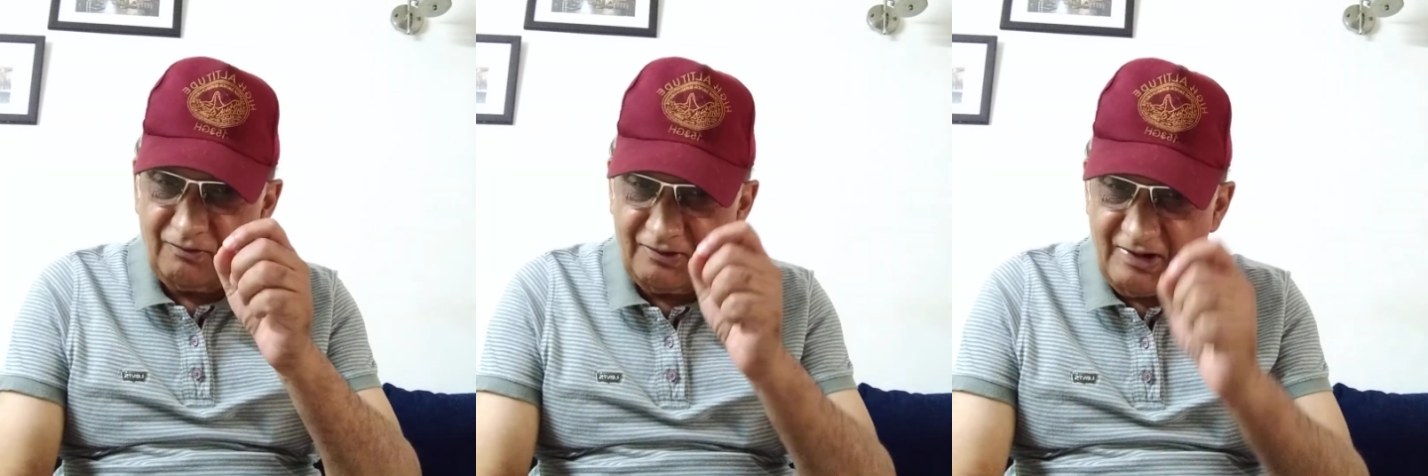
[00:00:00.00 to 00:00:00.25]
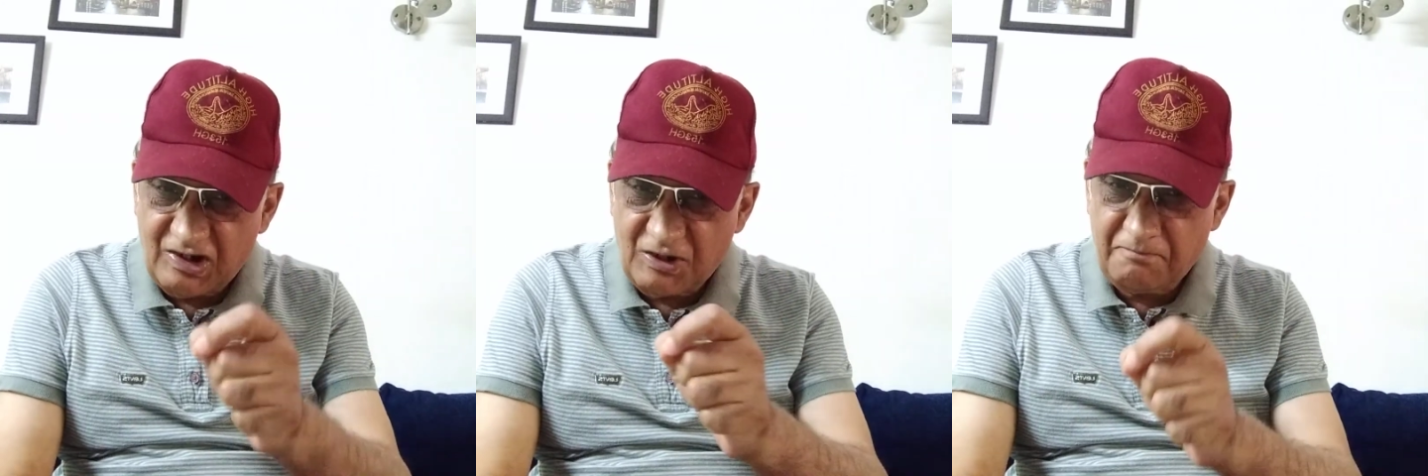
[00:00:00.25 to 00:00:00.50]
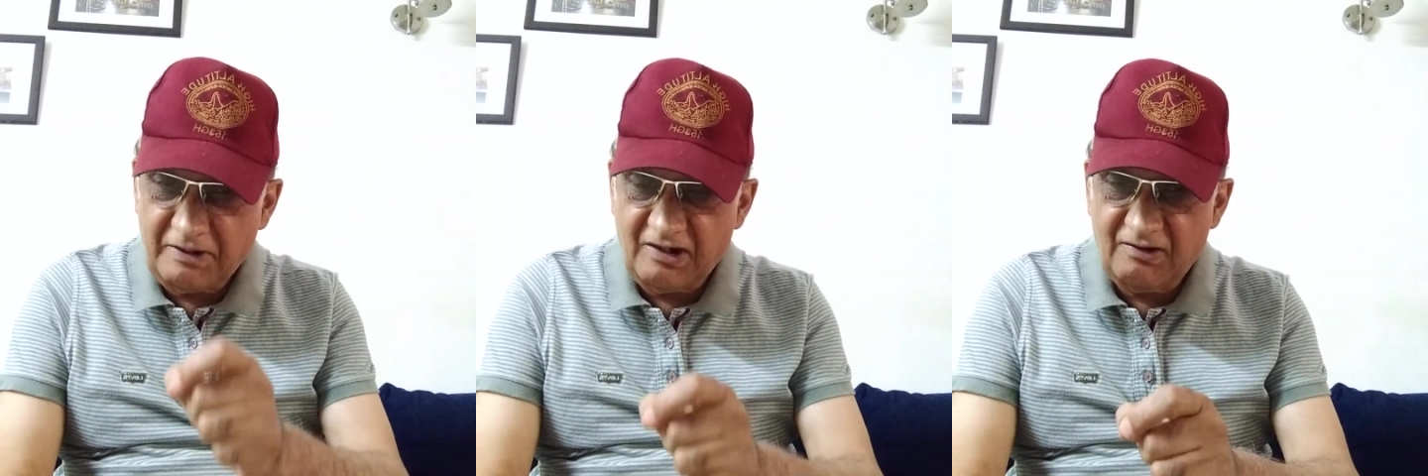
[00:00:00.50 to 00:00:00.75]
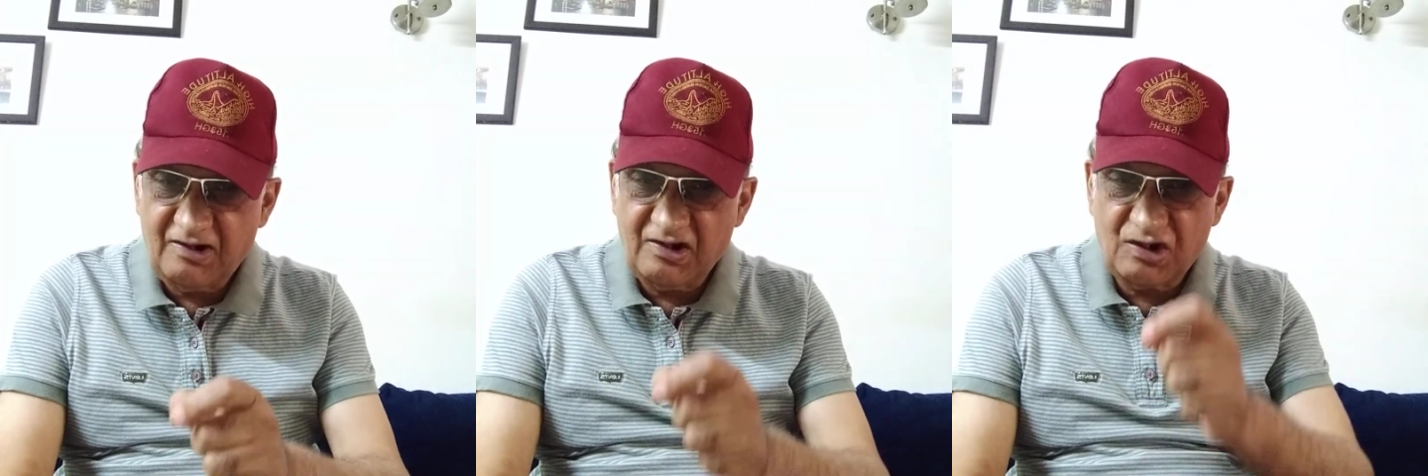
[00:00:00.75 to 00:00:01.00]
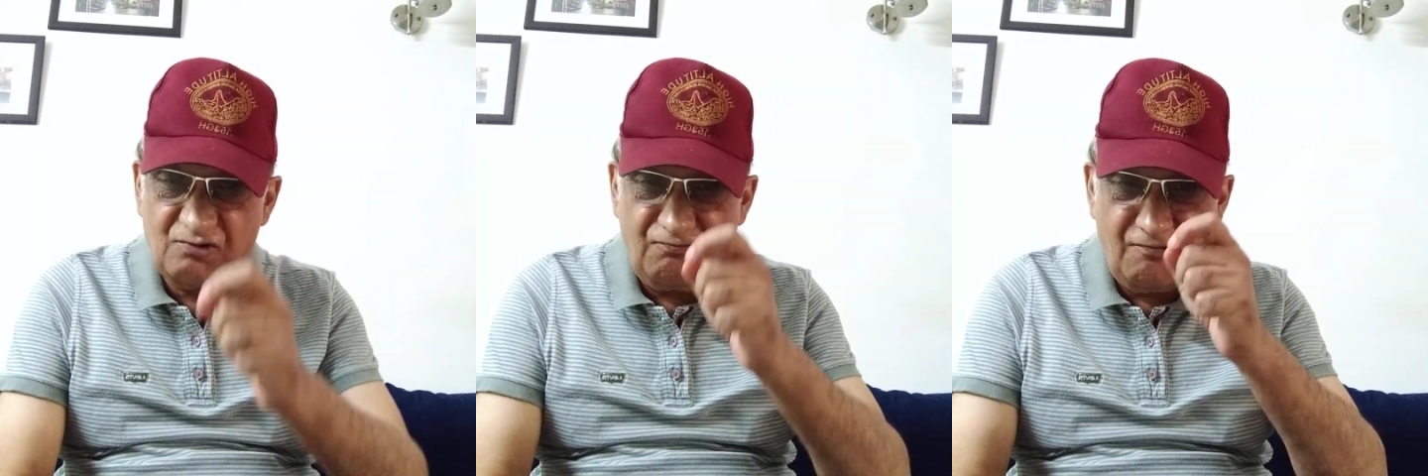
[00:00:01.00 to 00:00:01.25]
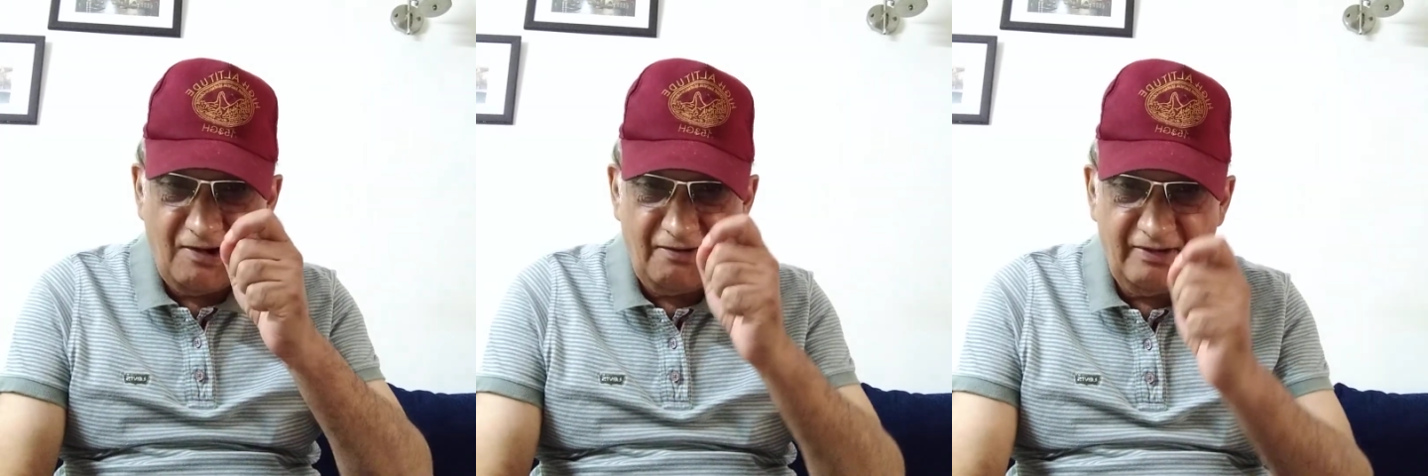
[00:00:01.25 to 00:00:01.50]
This pain is
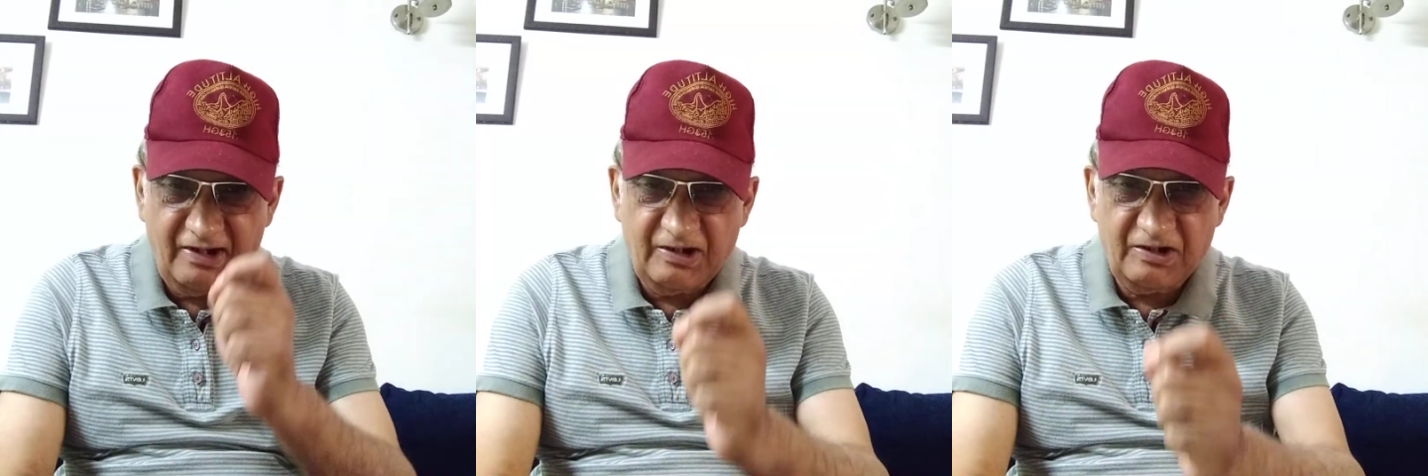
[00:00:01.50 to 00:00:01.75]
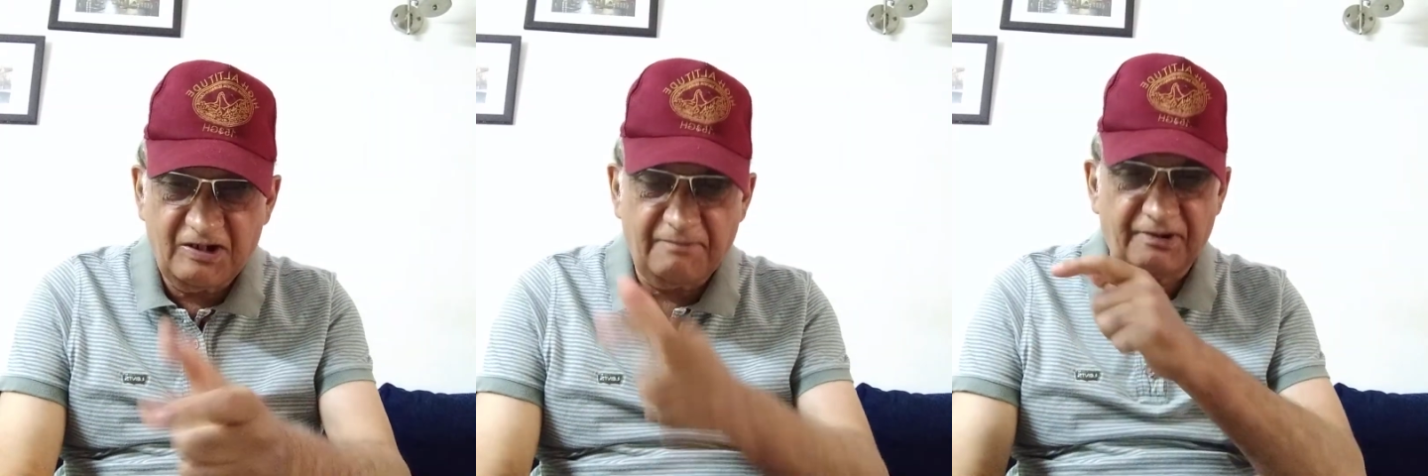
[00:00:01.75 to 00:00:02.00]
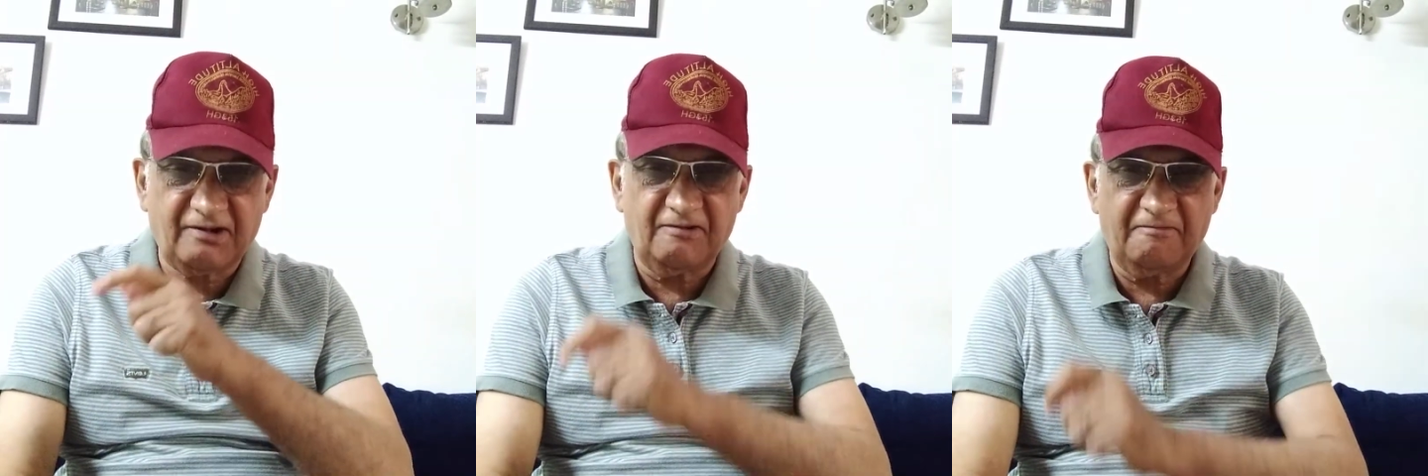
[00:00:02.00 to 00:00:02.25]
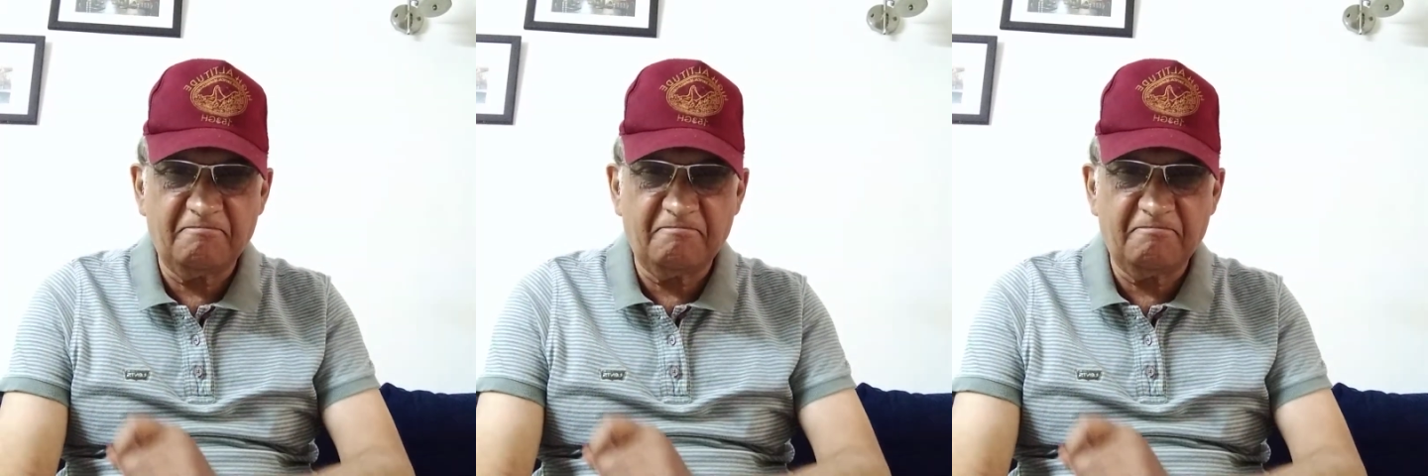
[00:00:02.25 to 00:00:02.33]
very, very typical.